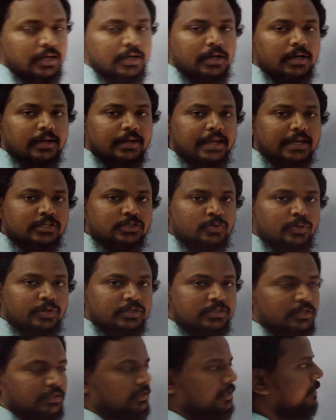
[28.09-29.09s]
And next one
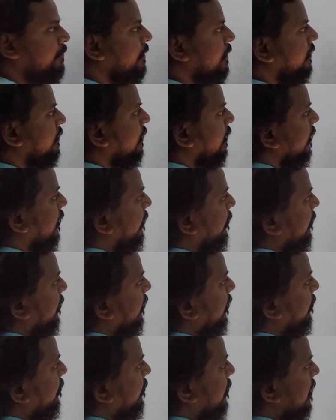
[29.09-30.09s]
is nothing but
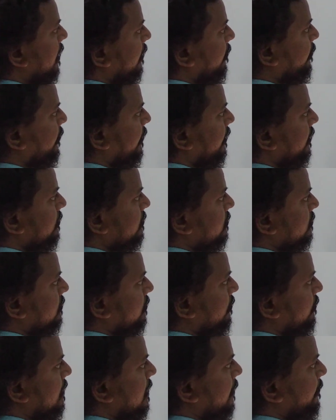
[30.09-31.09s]
mark
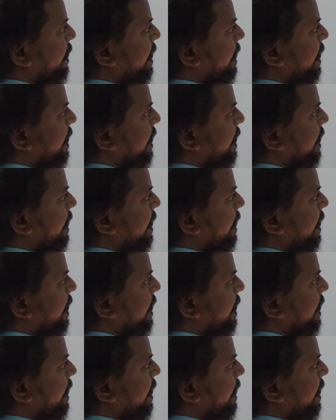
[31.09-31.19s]
price. Mark